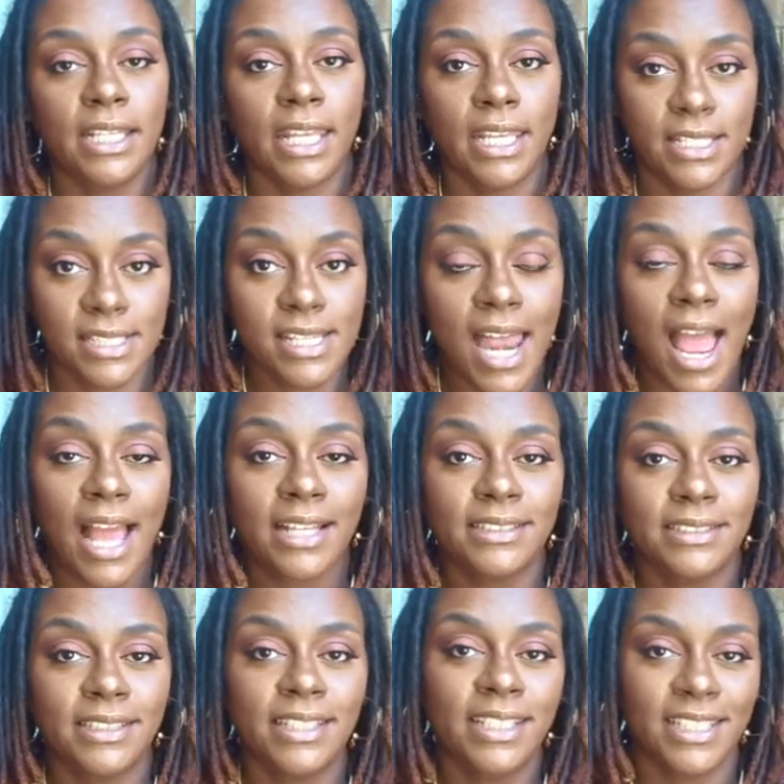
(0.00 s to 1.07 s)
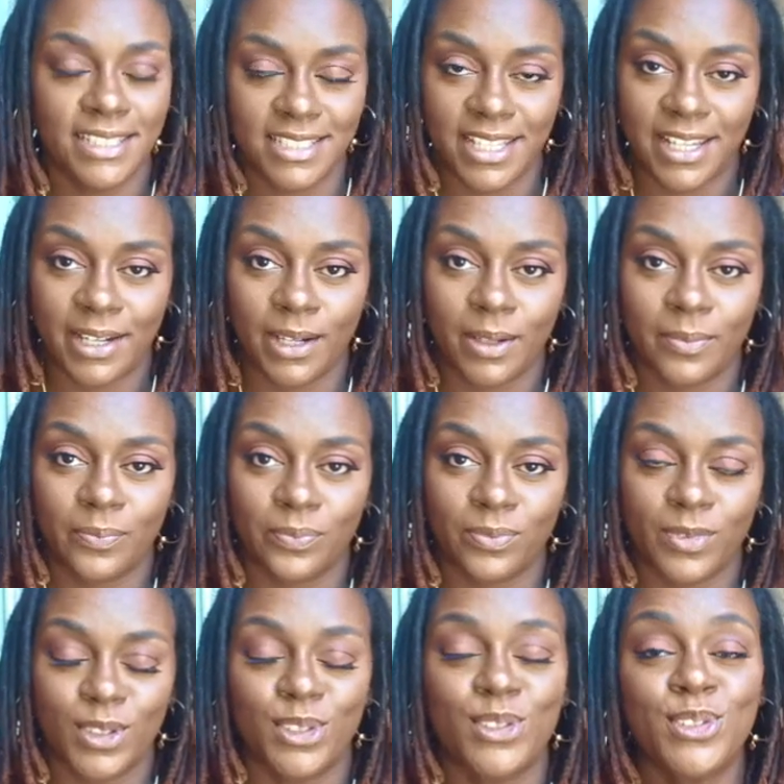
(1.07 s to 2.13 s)
he's not. He's there.
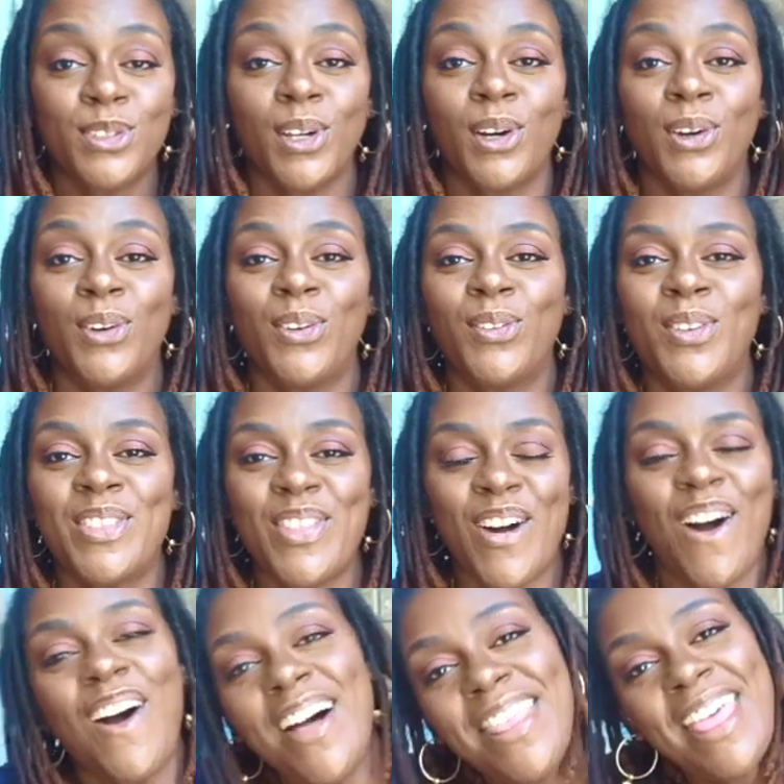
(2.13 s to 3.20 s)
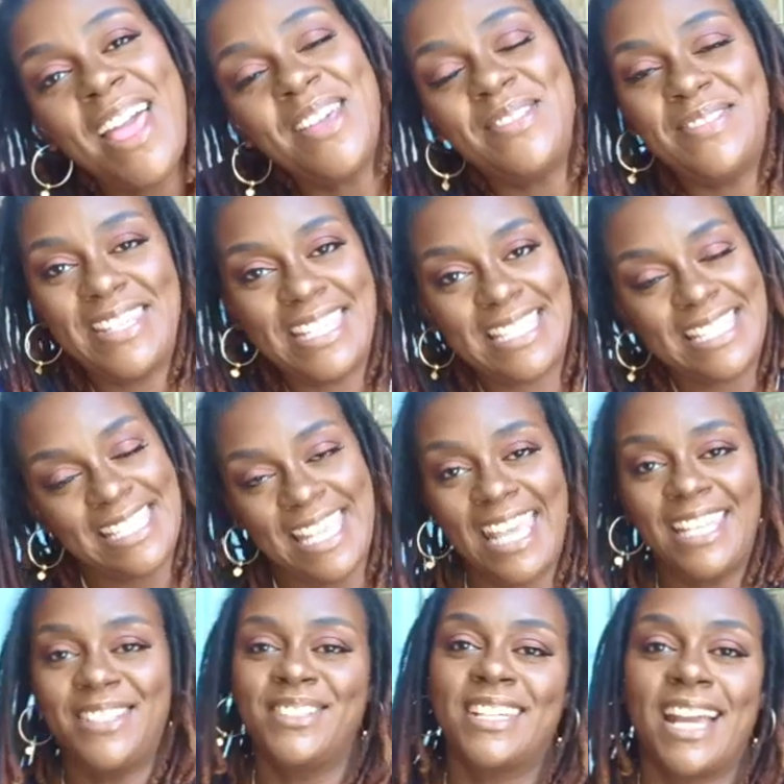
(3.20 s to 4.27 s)
So, with all that being
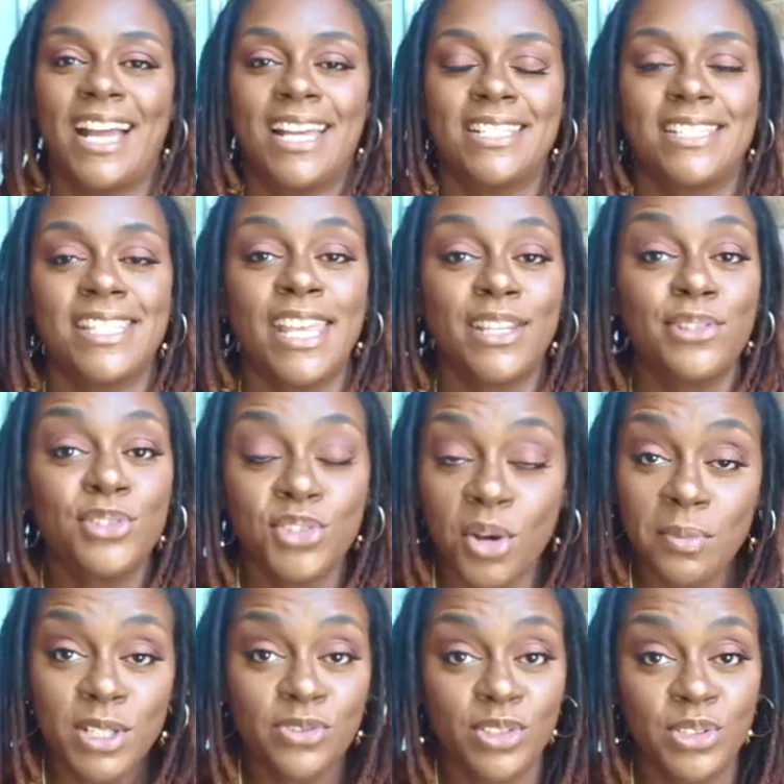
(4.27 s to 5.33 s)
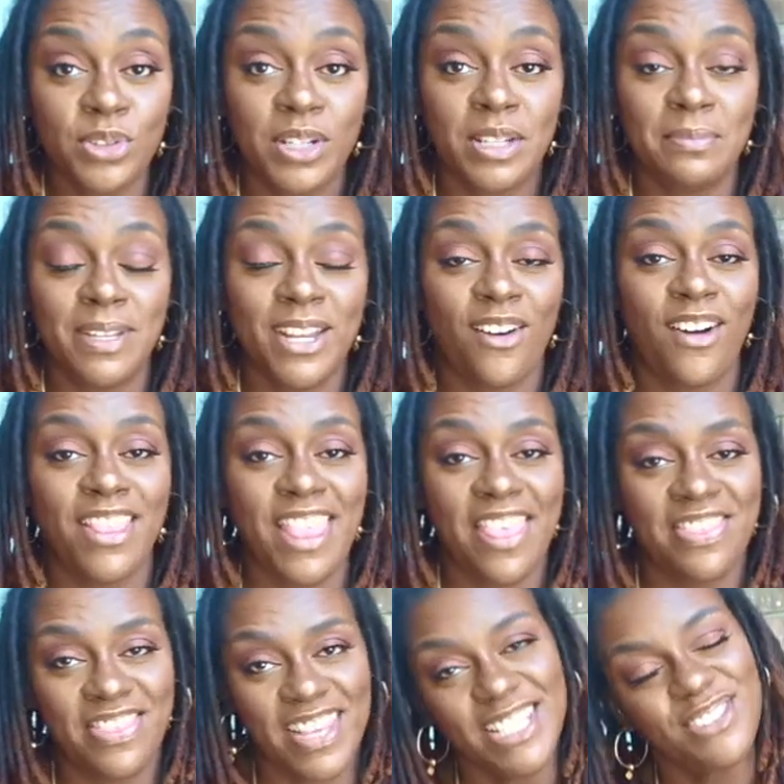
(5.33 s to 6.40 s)
said, you guys, thank you so much for joining me on
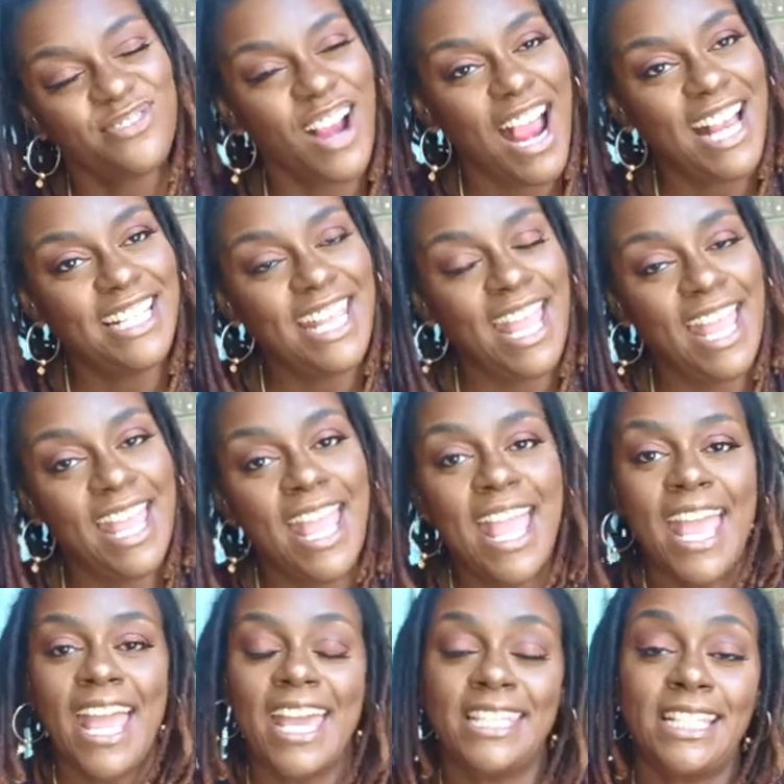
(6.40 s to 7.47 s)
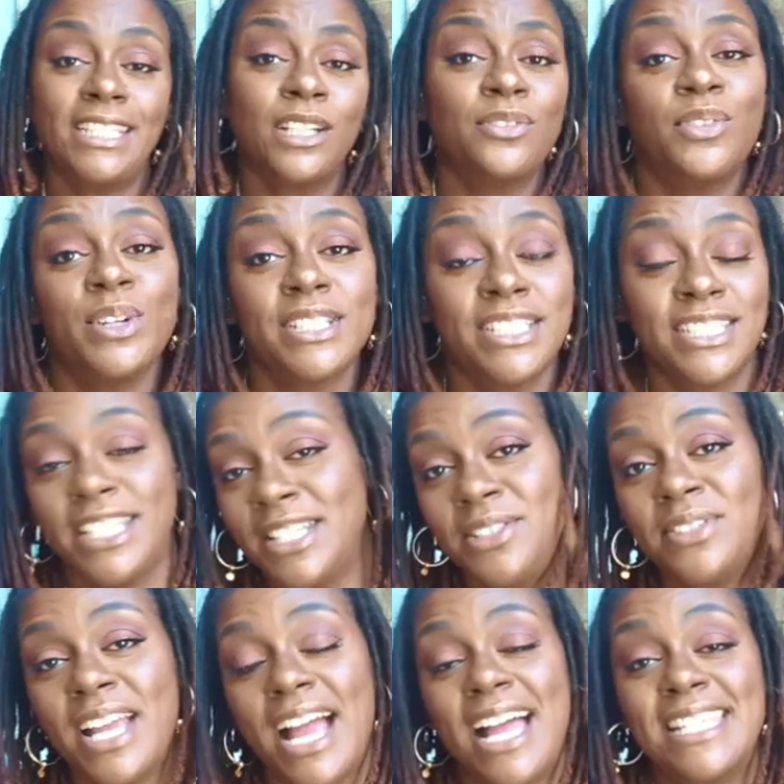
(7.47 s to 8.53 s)
this Friday. And I look forward to seeing
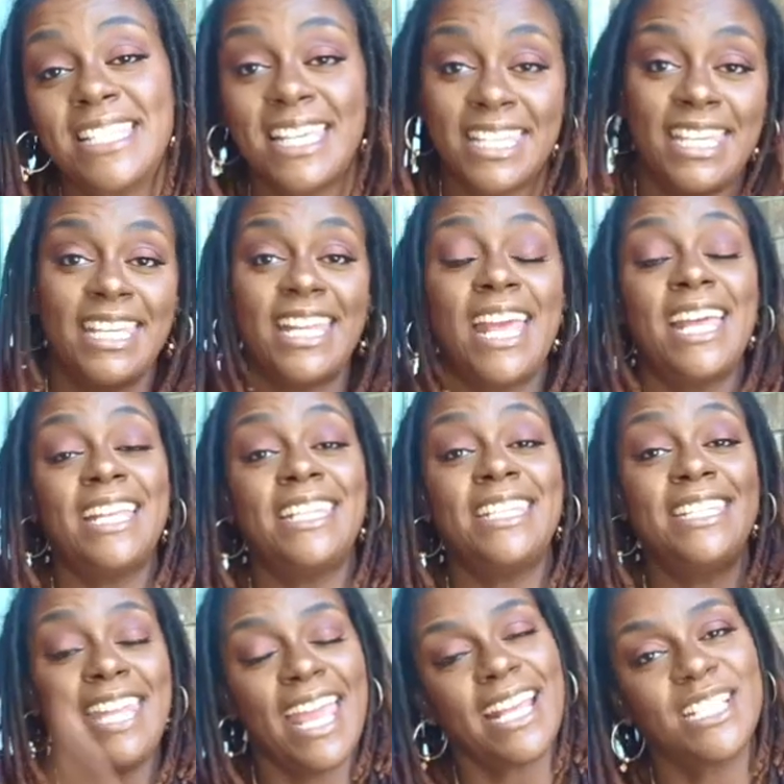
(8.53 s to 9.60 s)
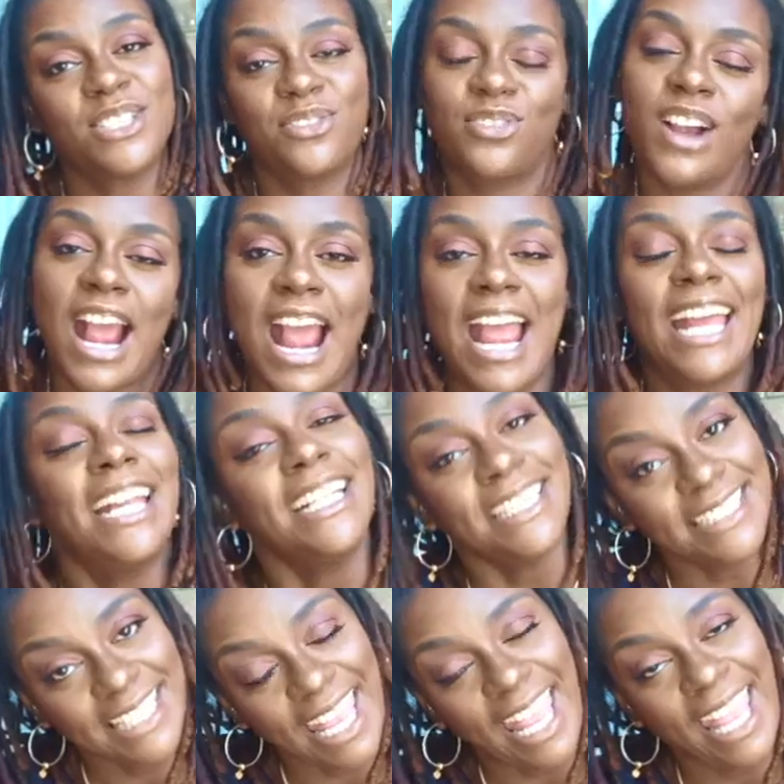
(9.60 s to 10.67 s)
you guys again next
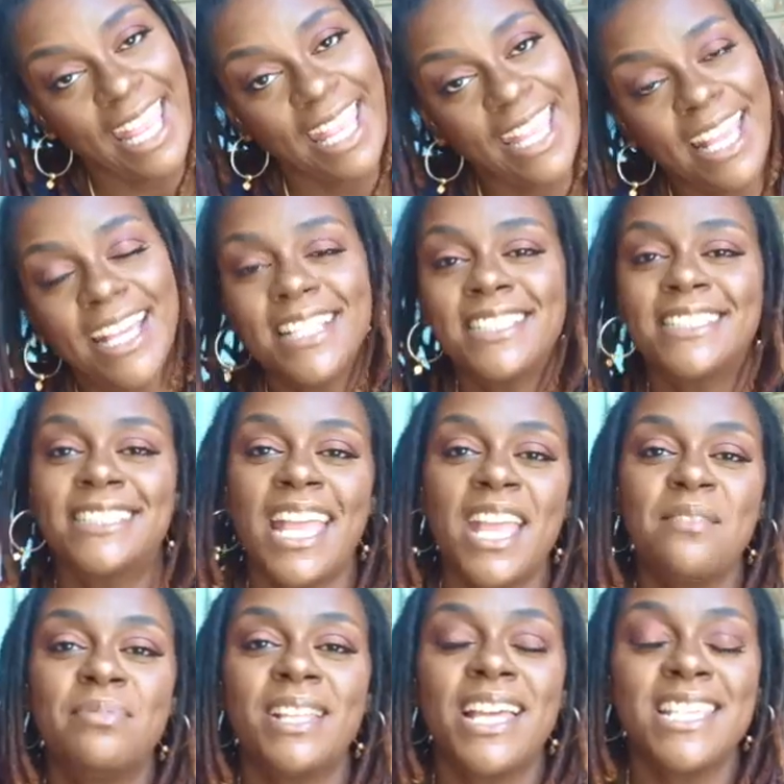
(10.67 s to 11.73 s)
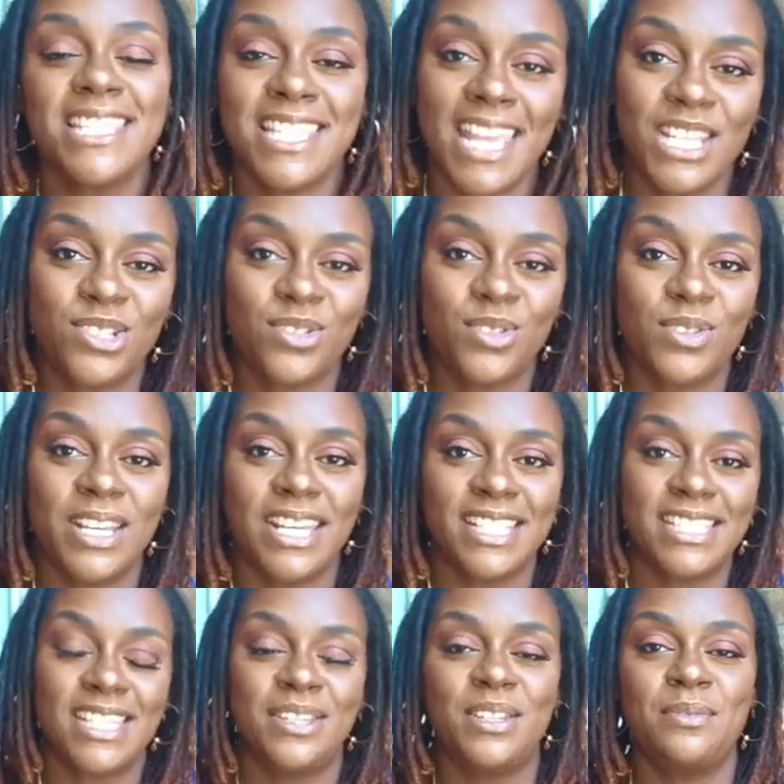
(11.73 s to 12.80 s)
Friday. Stay blessed, stay true, and
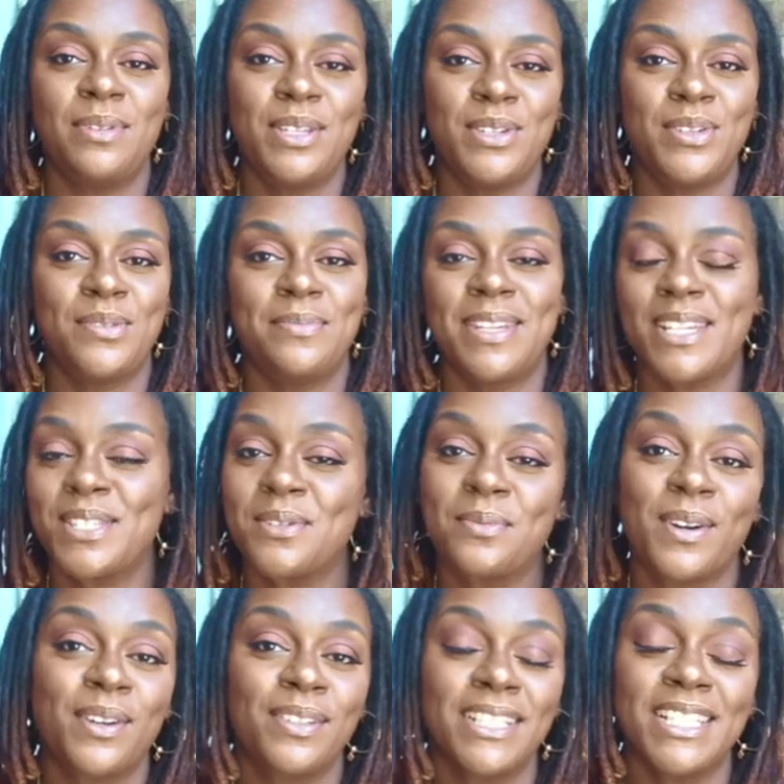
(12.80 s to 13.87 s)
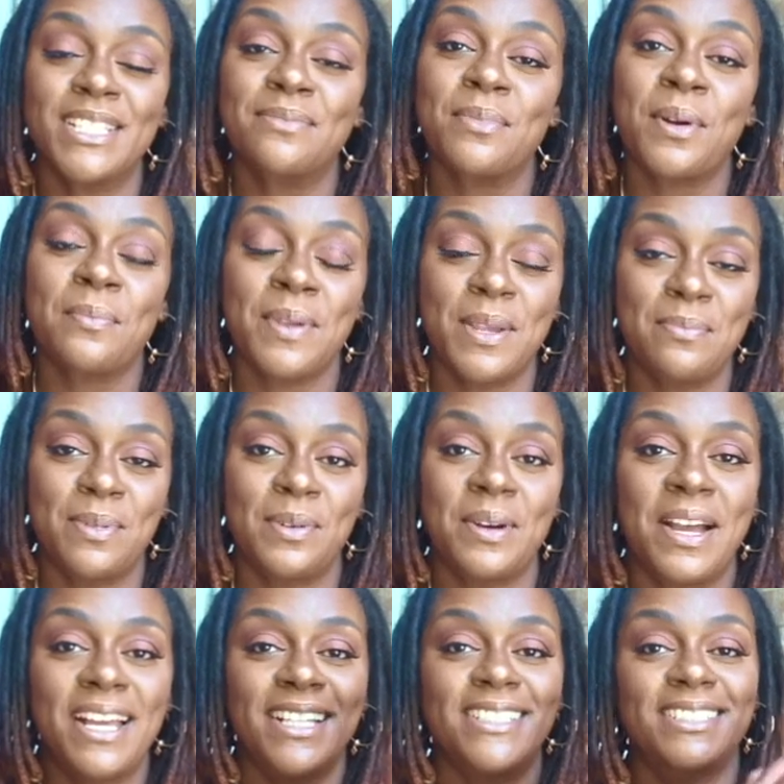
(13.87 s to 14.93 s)
continue to be you because the world needs more people
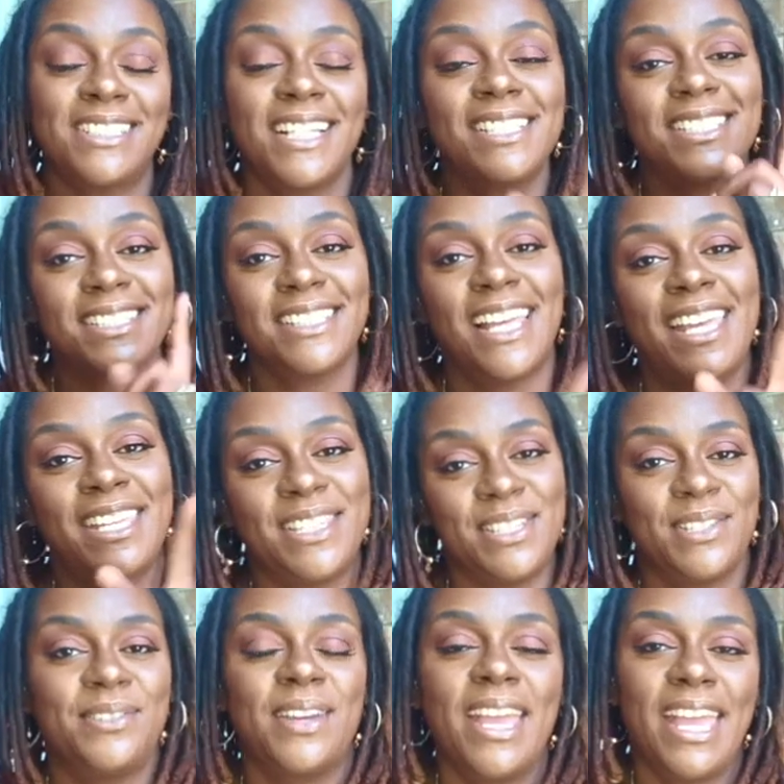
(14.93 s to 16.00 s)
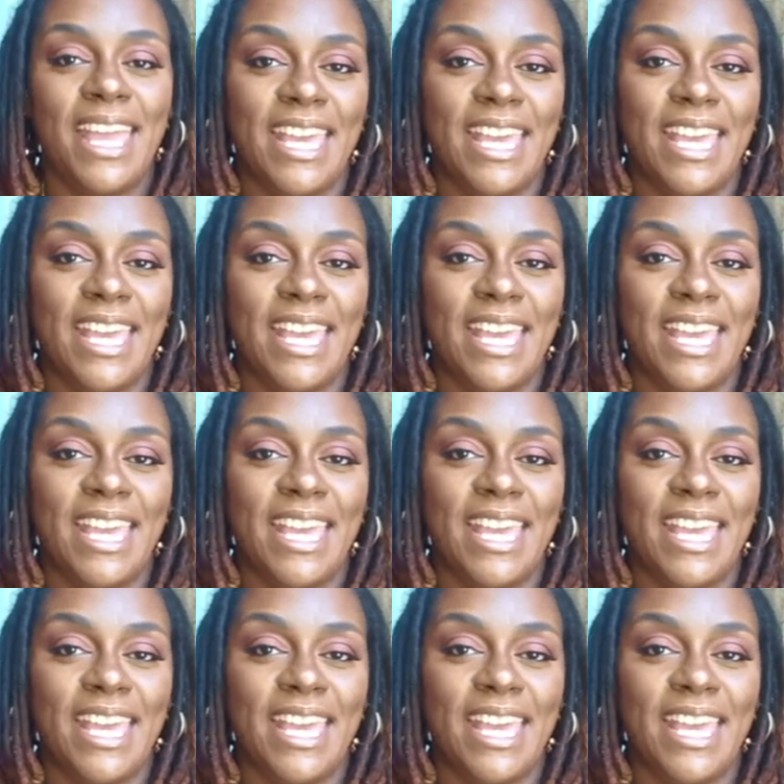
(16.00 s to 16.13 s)
just like you.